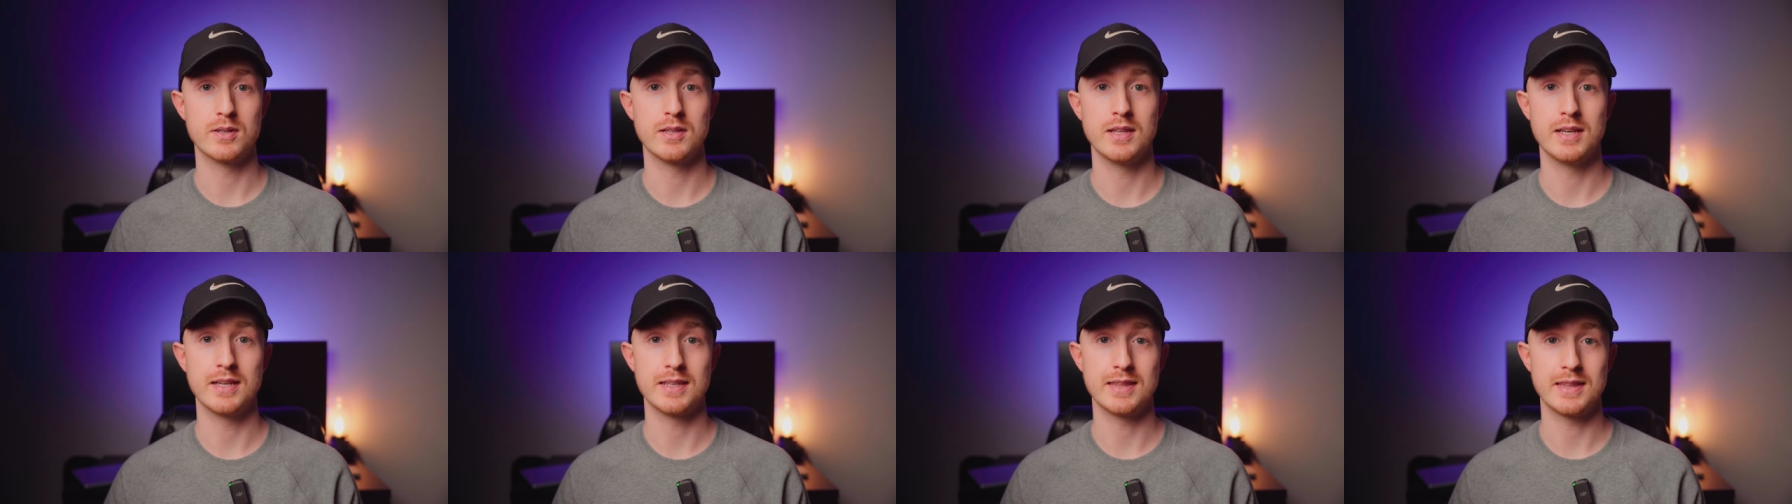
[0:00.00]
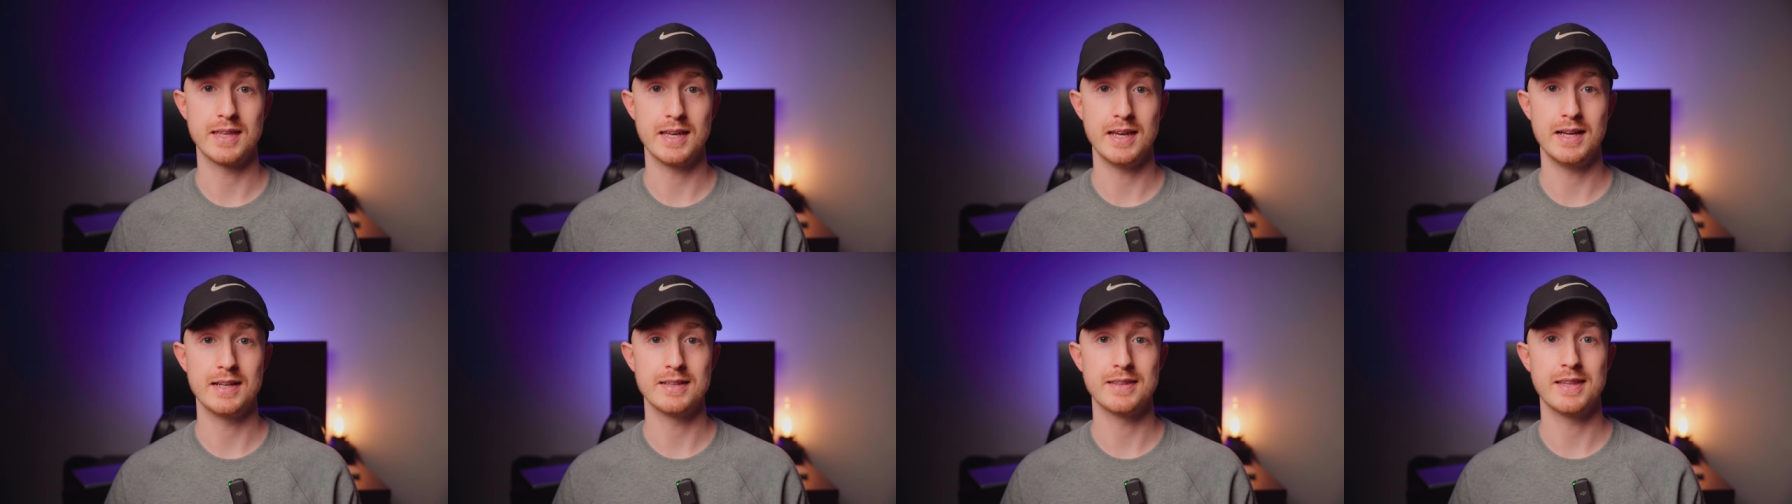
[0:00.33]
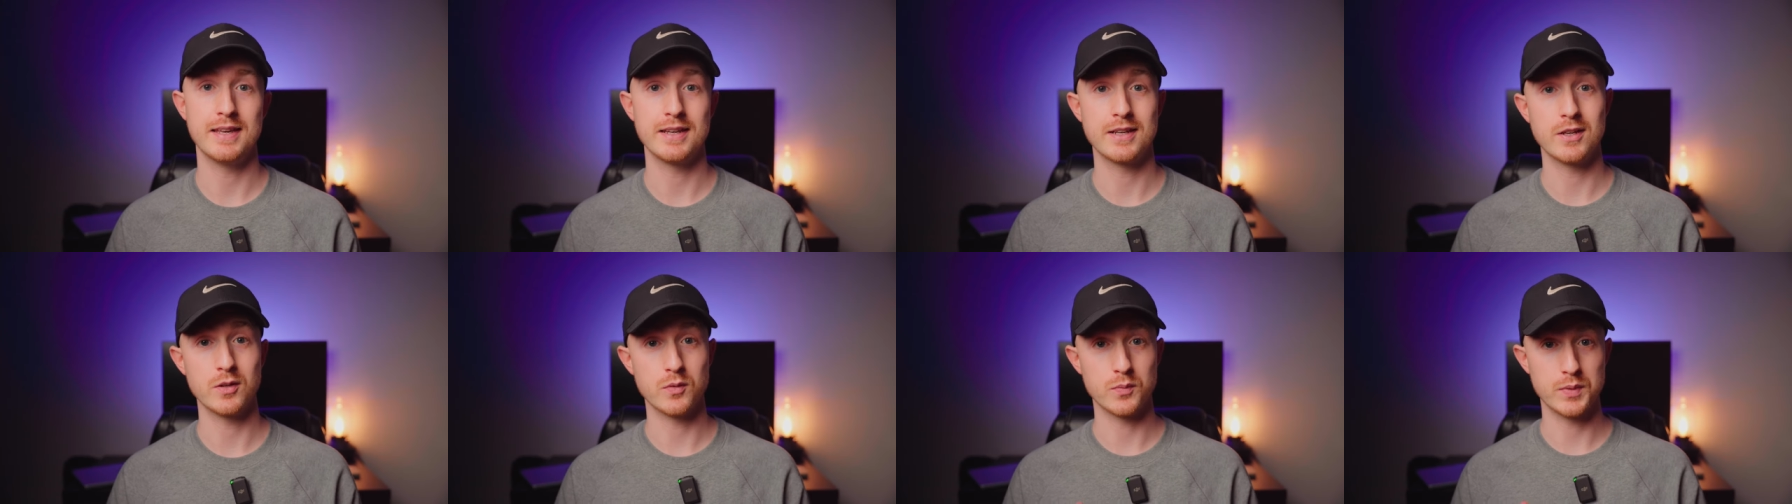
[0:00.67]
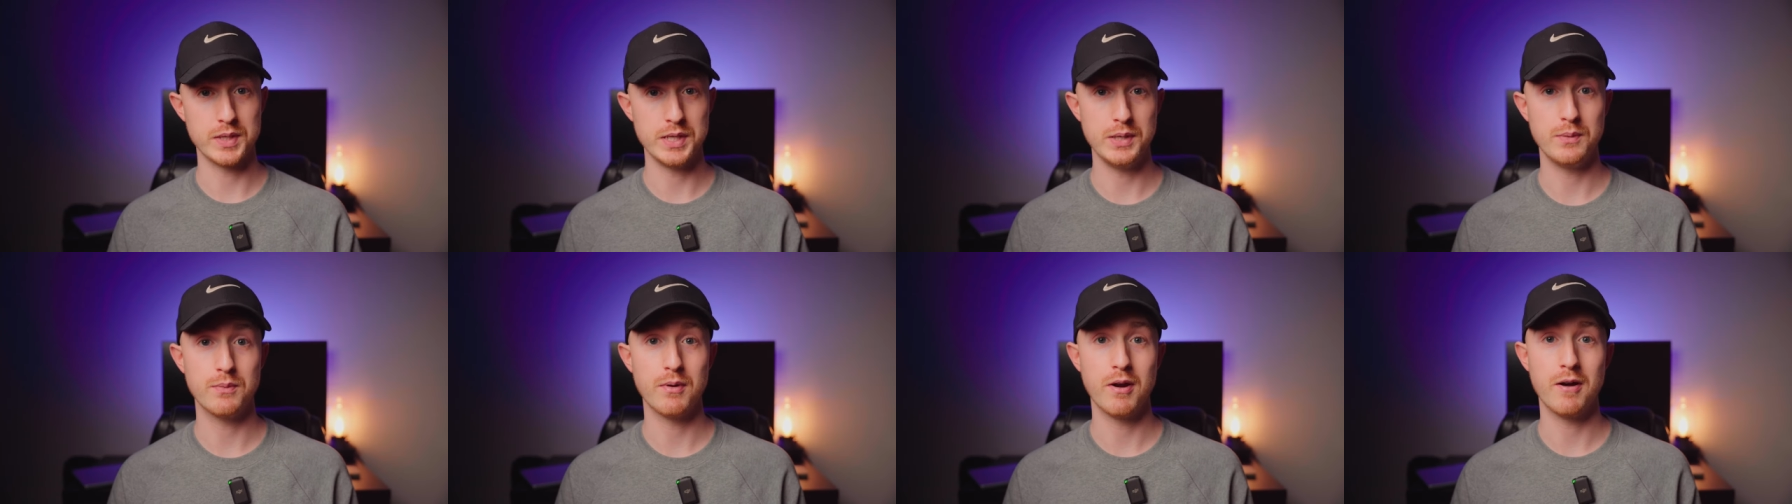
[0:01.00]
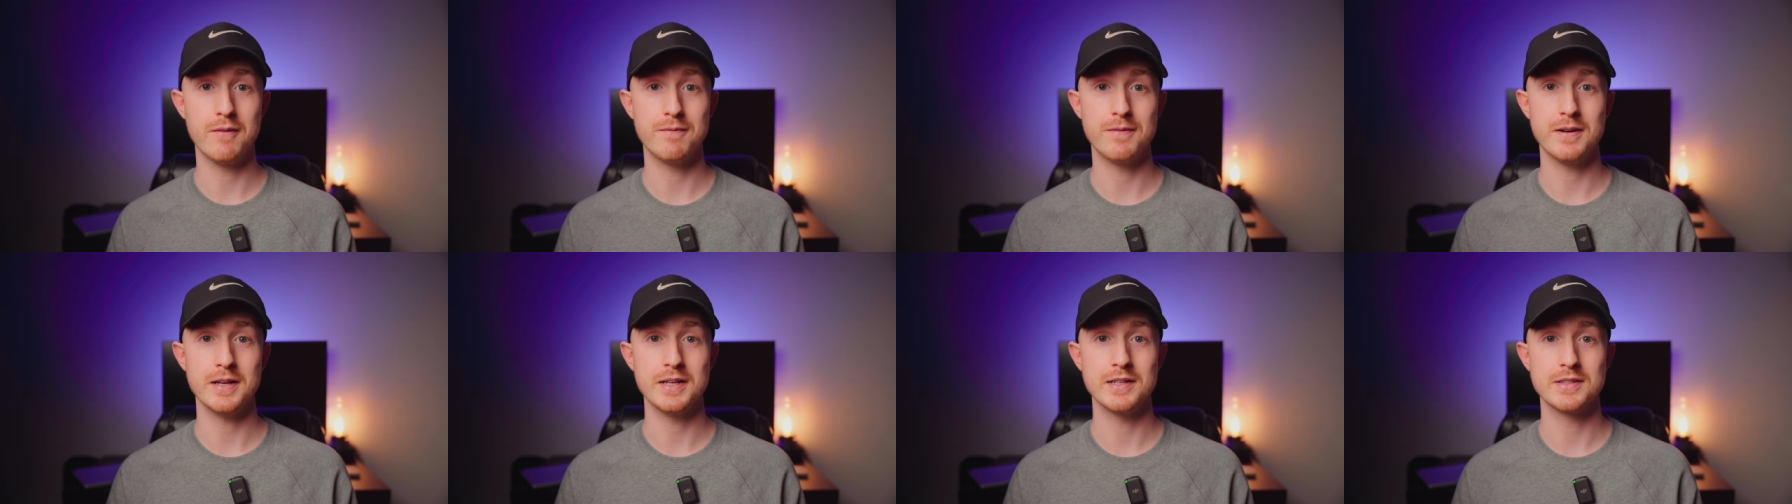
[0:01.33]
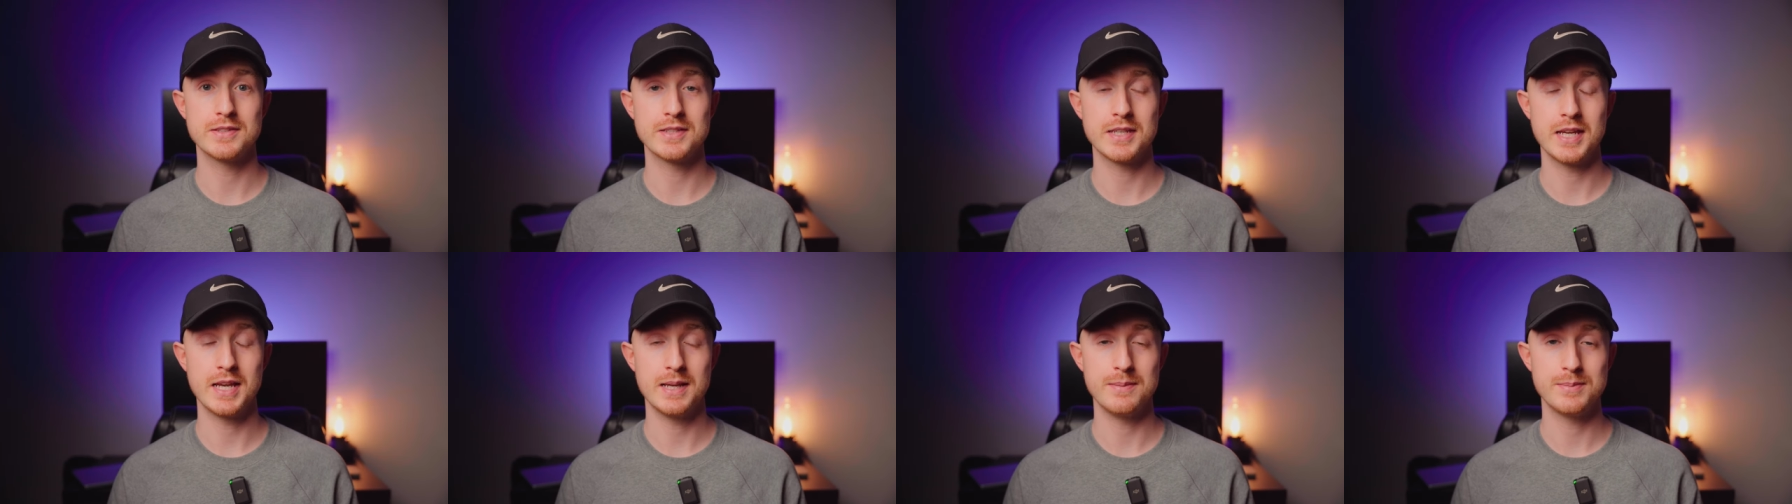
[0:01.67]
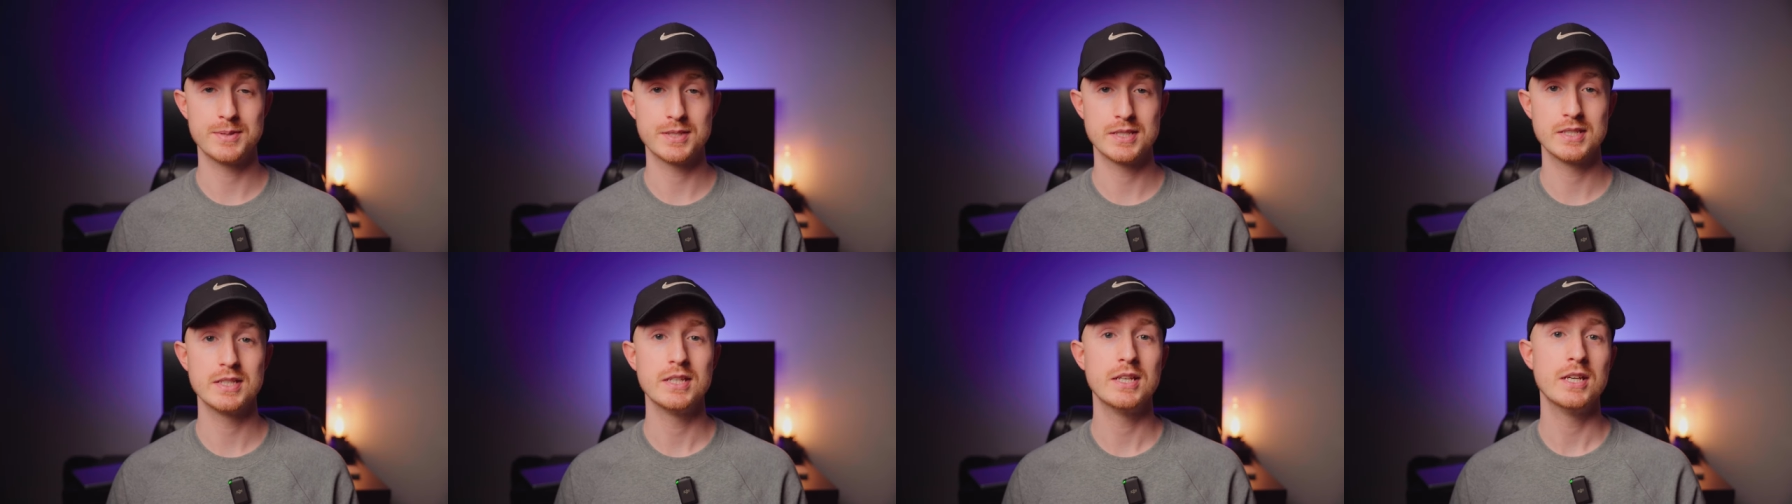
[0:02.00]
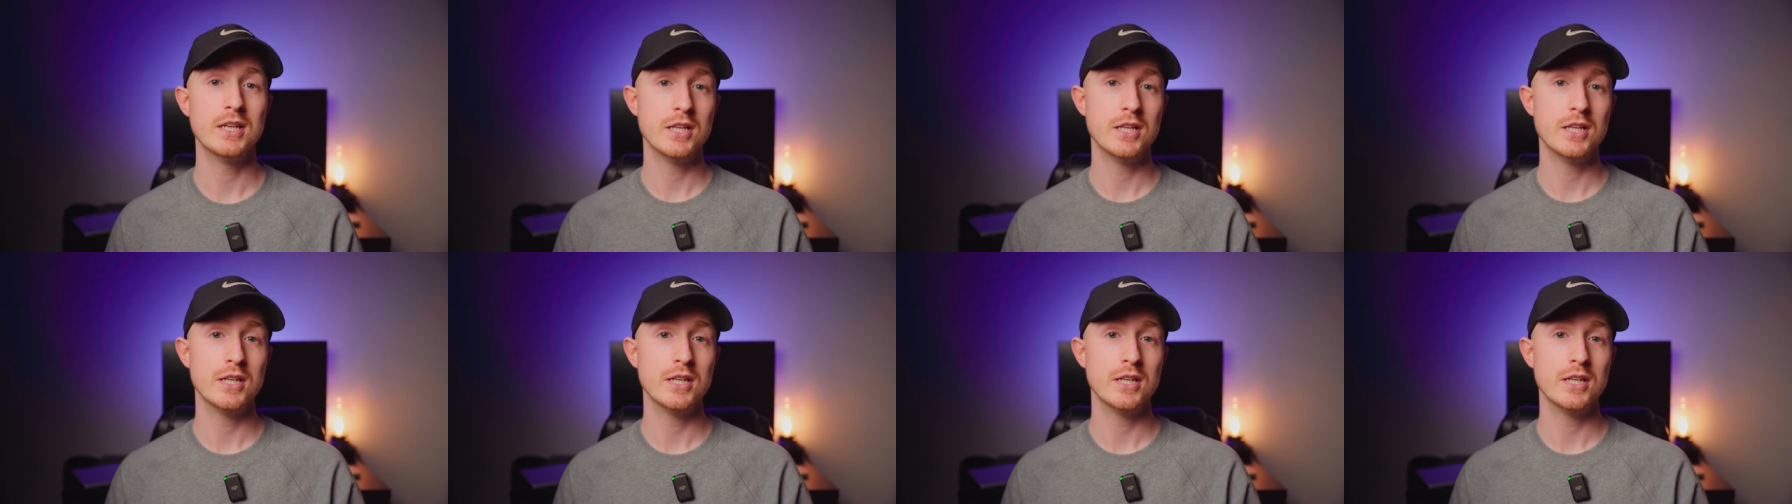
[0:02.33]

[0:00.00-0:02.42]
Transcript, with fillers: like that can read RAW file types,